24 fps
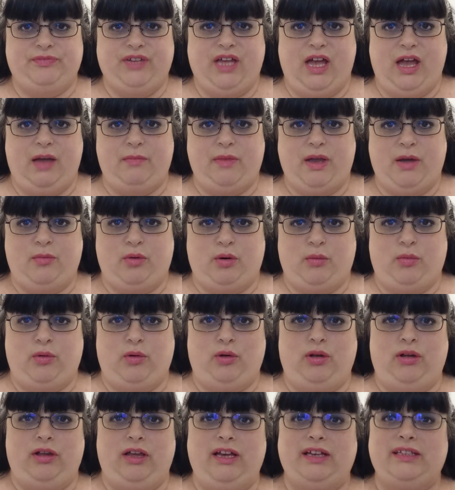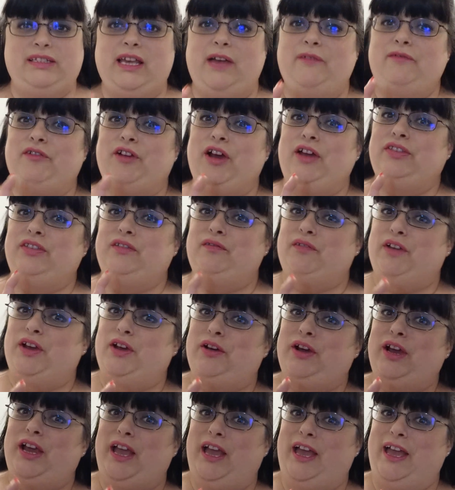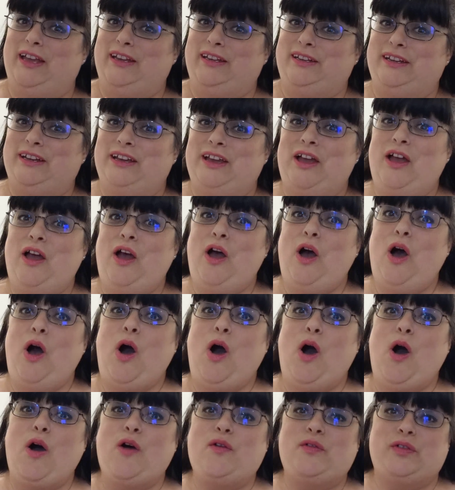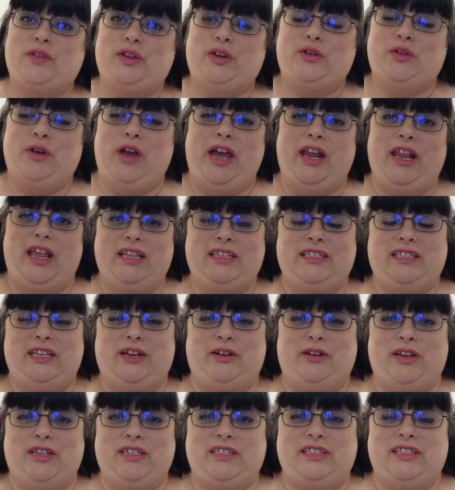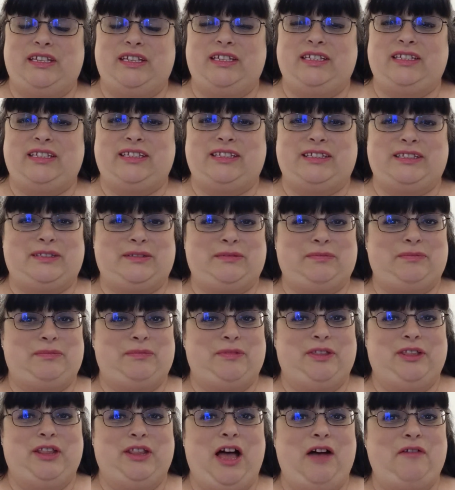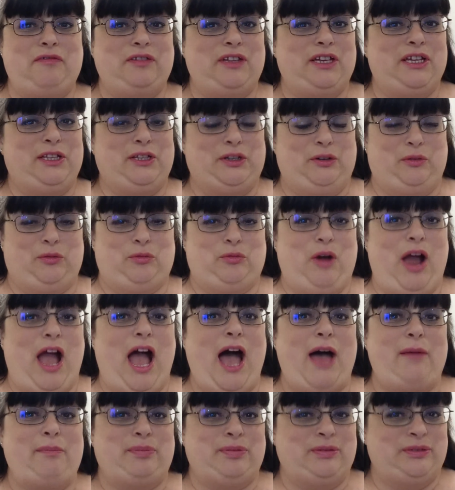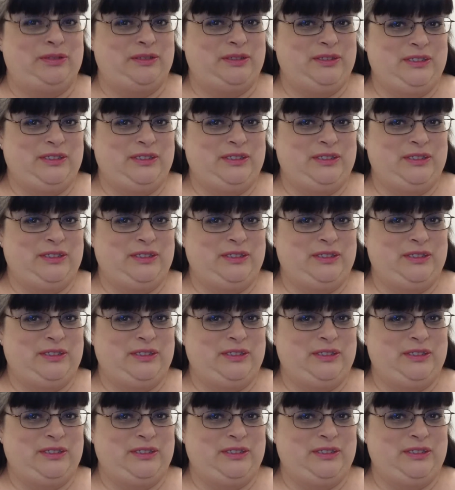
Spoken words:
not memorable, except for at the very end. Over the credits, there is this lovely little rap